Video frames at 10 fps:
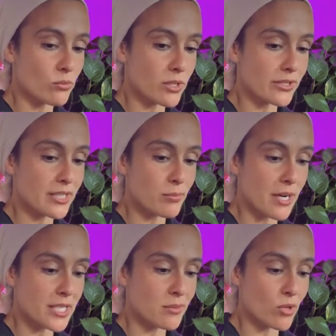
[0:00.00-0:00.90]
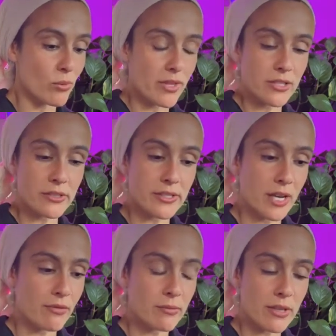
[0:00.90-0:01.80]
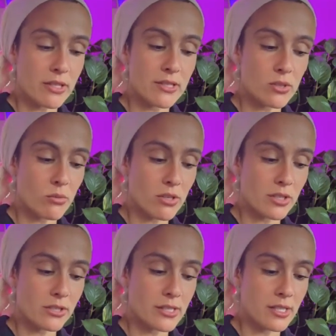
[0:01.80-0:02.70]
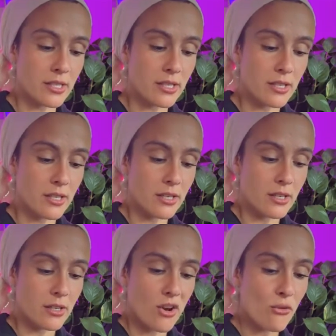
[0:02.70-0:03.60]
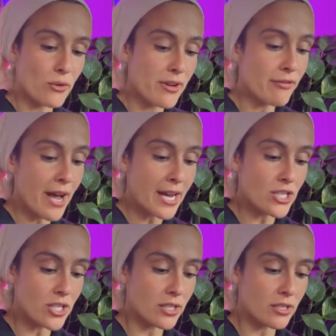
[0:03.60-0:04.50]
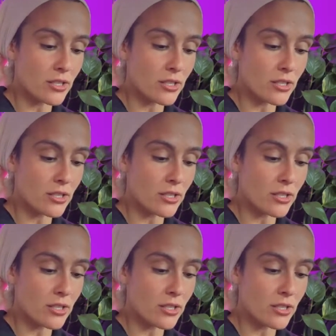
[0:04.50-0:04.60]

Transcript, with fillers: world as possible within yourself and within this world refashion